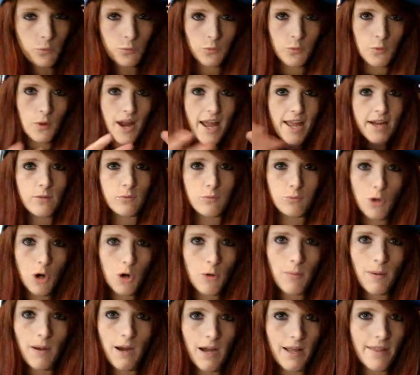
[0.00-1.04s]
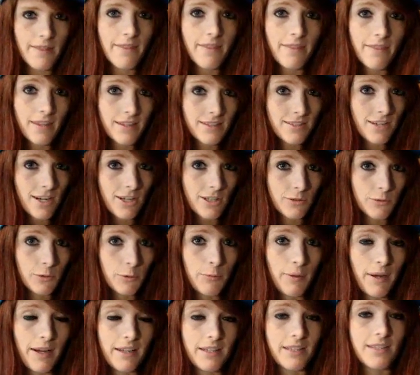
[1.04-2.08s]
red robot that Dr.
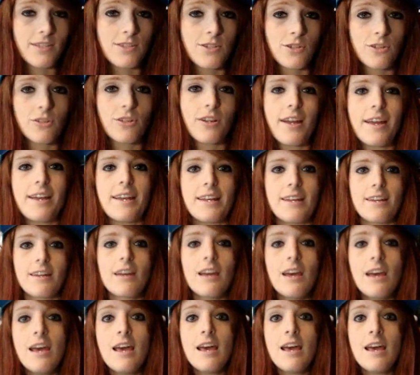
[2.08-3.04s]
Robotnik has created.